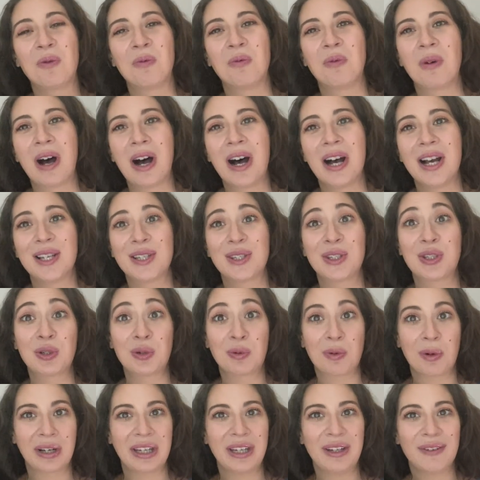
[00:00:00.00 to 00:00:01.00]
was
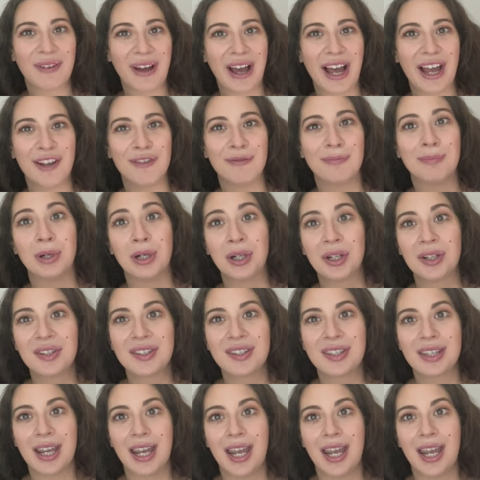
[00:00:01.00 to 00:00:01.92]
25 books.